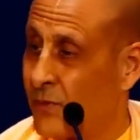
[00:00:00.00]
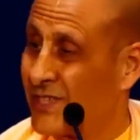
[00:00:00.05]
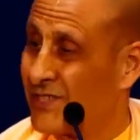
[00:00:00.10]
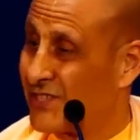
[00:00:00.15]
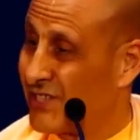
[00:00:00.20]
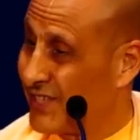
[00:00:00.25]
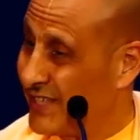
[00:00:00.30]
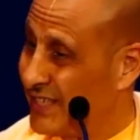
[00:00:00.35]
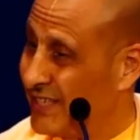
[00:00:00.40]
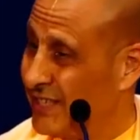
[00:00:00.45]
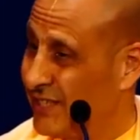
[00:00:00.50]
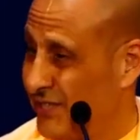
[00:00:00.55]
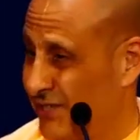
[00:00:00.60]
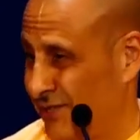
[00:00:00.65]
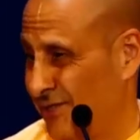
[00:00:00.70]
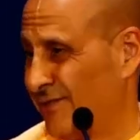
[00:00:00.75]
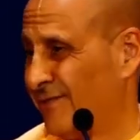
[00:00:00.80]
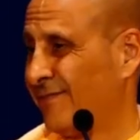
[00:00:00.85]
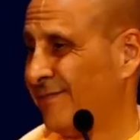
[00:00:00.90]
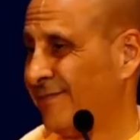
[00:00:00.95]
what to
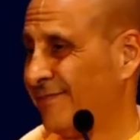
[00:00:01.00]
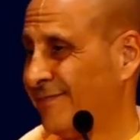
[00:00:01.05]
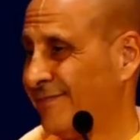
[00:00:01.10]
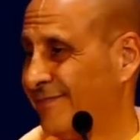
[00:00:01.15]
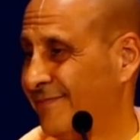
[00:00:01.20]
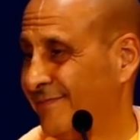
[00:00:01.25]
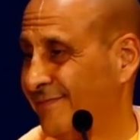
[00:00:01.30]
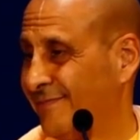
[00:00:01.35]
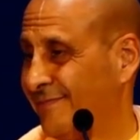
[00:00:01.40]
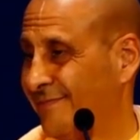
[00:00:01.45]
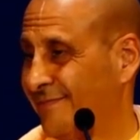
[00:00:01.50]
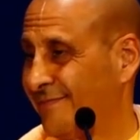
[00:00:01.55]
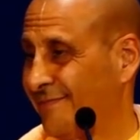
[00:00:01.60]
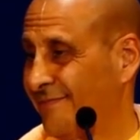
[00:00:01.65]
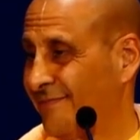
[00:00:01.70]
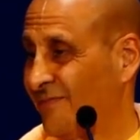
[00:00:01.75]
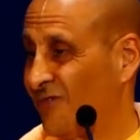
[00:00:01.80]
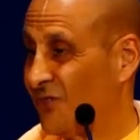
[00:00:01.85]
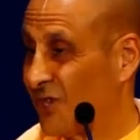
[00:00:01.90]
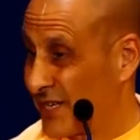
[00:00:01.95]
eat,
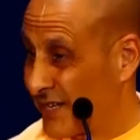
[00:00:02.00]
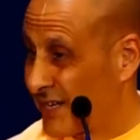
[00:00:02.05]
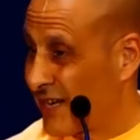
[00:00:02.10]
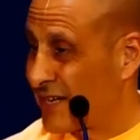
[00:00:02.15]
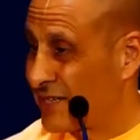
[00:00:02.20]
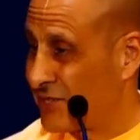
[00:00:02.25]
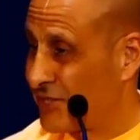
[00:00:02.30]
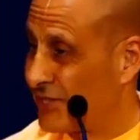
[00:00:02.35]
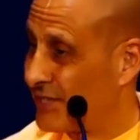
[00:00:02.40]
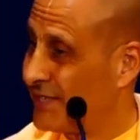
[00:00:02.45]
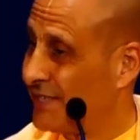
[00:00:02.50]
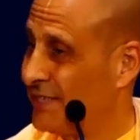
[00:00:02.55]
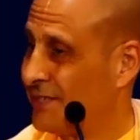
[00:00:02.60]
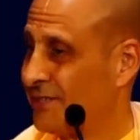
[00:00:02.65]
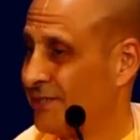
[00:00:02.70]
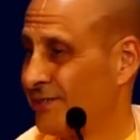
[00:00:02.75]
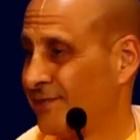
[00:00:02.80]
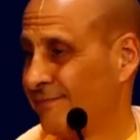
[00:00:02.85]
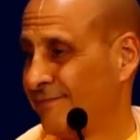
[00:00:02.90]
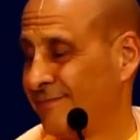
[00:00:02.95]
what not to
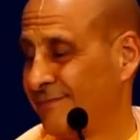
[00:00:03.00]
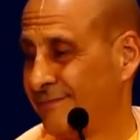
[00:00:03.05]
eat.